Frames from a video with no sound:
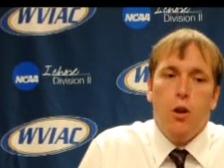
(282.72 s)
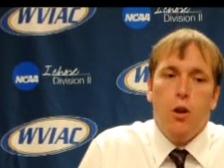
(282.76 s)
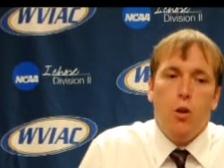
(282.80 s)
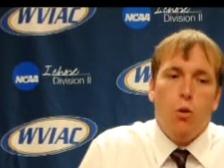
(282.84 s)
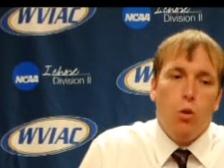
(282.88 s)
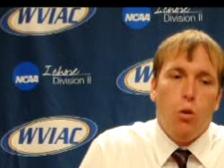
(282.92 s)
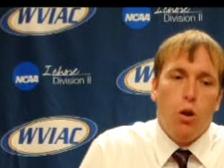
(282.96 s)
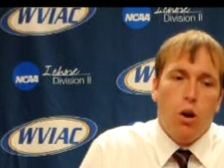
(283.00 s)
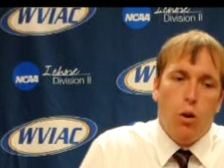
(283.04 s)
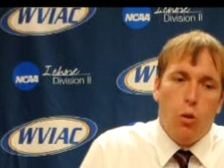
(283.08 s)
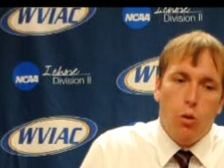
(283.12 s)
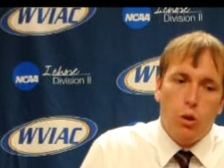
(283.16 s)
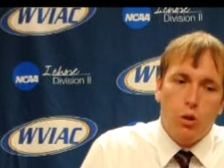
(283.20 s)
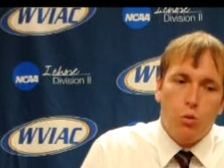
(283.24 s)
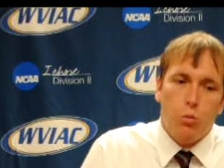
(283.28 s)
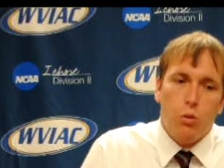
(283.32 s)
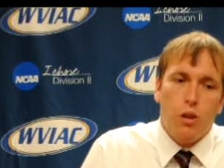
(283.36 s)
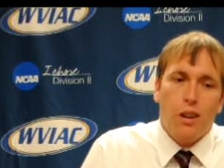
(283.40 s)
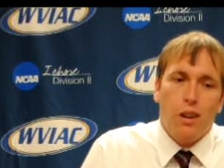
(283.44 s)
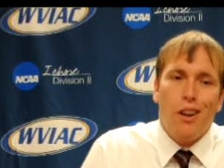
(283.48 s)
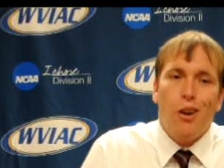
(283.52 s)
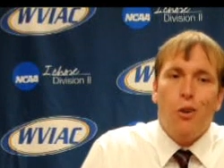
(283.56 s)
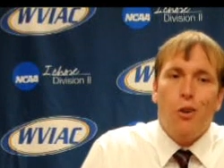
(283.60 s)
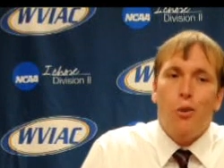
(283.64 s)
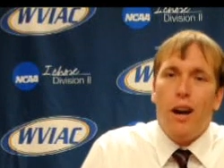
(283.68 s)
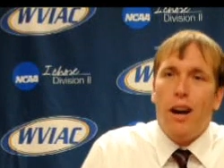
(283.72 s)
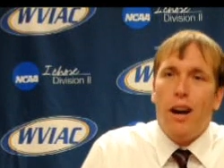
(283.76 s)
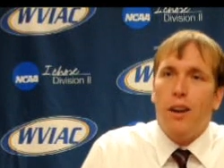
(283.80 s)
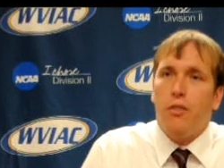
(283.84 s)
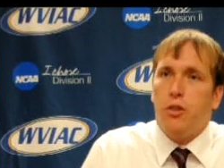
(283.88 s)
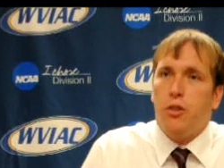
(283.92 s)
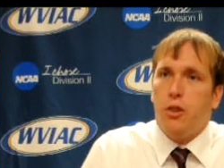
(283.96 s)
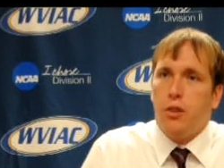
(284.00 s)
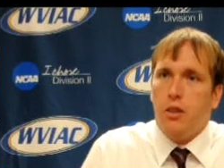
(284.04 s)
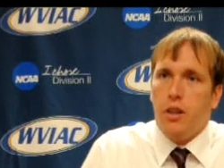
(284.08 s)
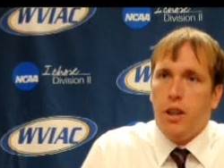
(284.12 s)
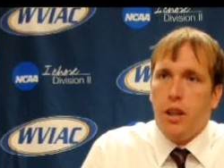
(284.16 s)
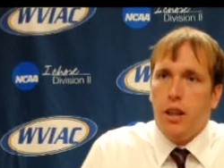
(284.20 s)
We always want to go
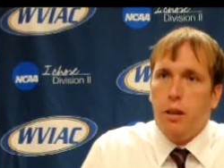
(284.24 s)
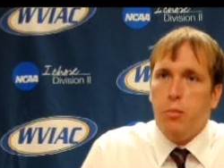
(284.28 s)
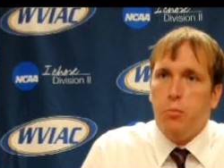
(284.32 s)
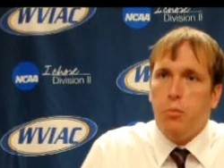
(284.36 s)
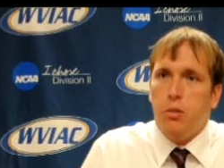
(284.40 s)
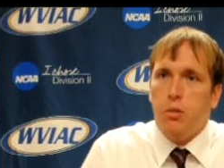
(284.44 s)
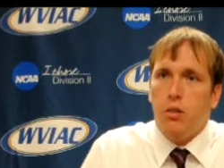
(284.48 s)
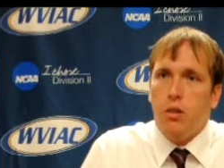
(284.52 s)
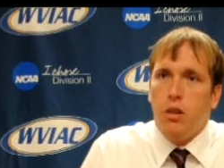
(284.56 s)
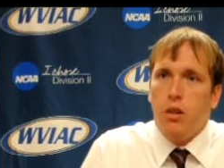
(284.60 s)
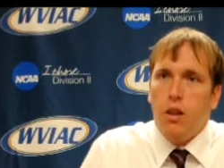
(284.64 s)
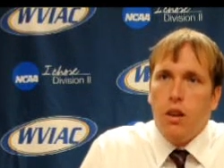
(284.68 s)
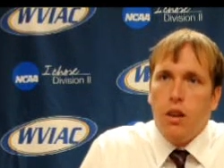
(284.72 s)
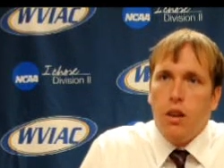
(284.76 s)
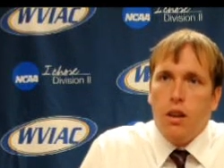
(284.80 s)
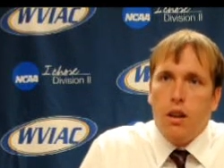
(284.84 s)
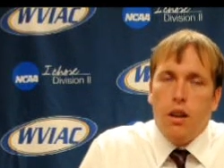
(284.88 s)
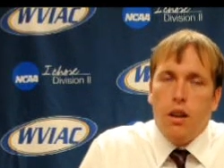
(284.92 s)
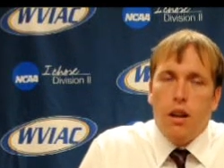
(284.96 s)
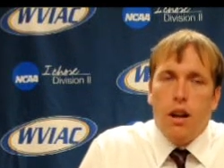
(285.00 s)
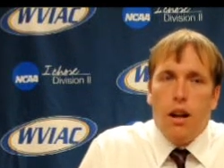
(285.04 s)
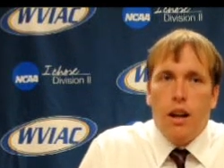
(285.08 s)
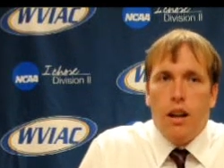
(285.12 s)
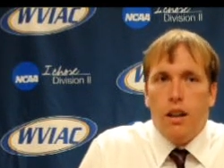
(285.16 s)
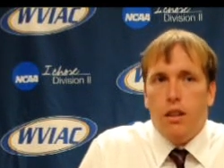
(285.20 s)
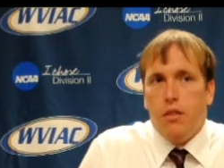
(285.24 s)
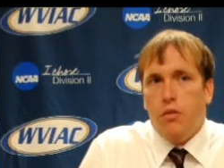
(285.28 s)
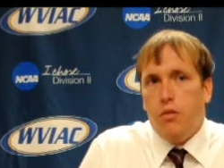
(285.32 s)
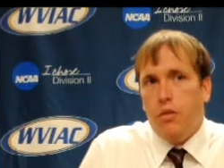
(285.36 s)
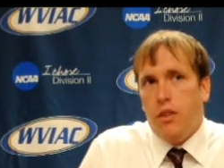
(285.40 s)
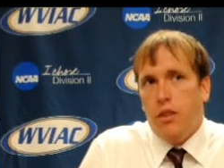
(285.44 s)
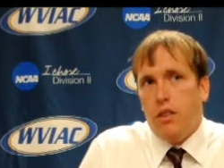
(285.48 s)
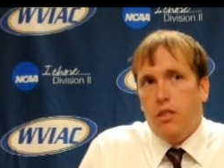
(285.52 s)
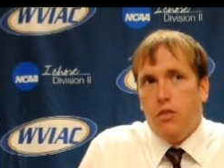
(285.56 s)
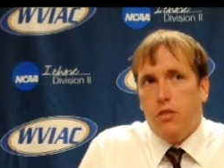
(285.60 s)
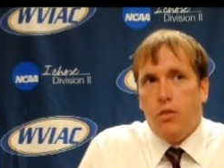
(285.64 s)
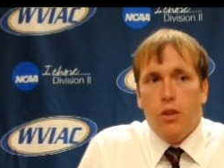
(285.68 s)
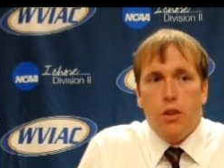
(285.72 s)
after teams.
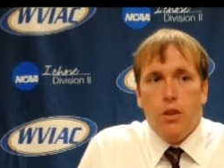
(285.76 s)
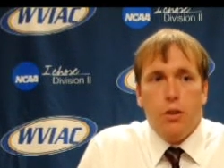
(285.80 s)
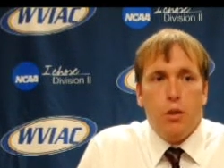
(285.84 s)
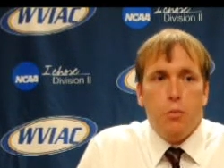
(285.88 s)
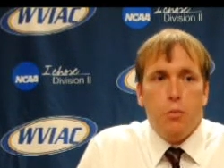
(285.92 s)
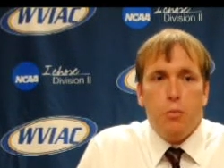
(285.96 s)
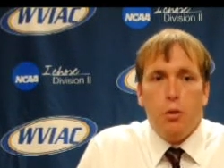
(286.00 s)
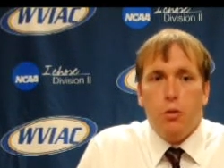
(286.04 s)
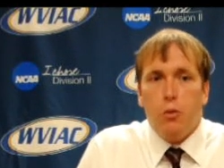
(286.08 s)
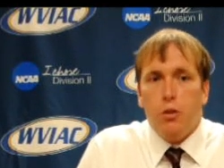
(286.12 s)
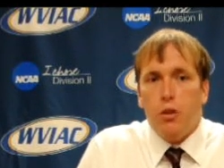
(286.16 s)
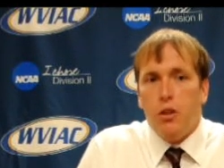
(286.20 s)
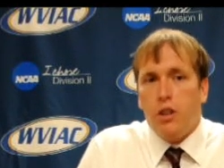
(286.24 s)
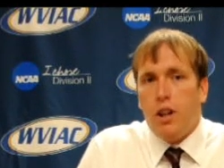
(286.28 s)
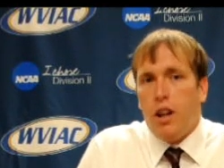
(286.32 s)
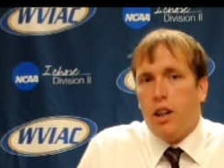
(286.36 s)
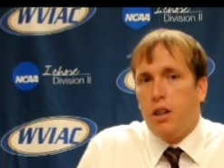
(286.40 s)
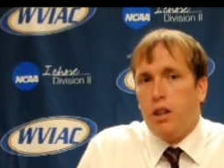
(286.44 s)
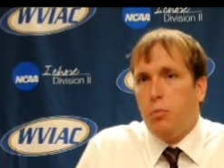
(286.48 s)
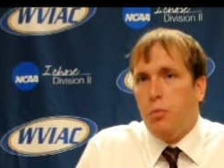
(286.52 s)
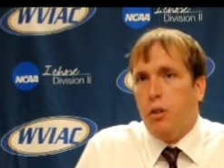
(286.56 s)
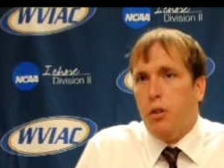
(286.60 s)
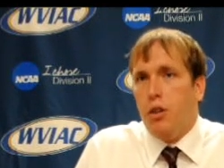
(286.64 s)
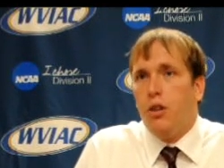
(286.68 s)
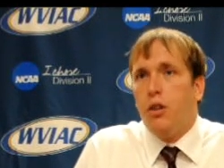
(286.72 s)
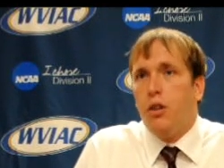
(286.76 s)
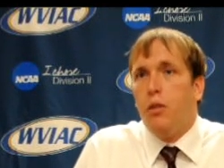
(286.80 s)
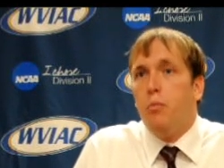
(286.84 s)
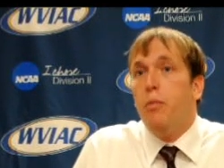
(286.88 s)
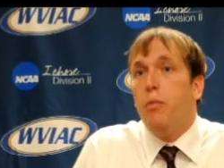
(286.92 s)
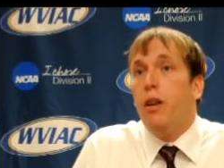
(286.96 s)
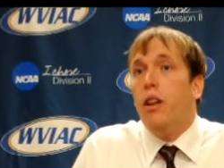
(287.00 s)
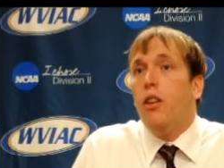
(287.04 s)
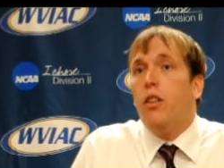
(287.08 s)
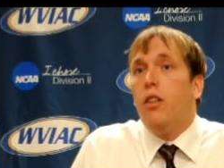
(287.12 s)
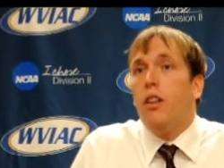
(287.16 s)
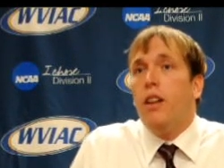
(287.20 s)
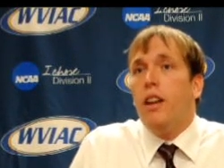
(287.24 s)
Defensively, with Josh Miller in the middle,